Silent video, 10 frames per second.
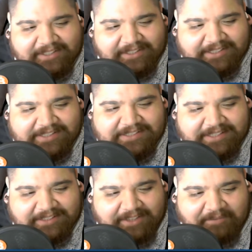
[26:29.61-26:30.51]
because
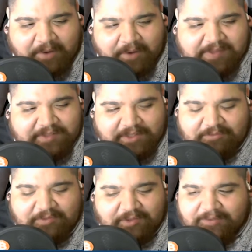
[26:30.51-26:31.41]
I'm always looking
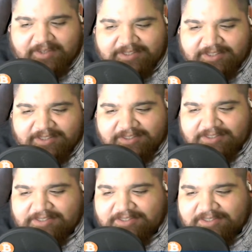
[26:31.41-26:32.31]
for new
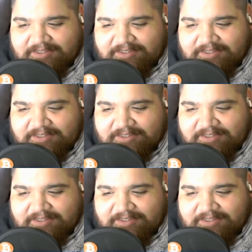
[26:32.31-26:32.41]
ideas.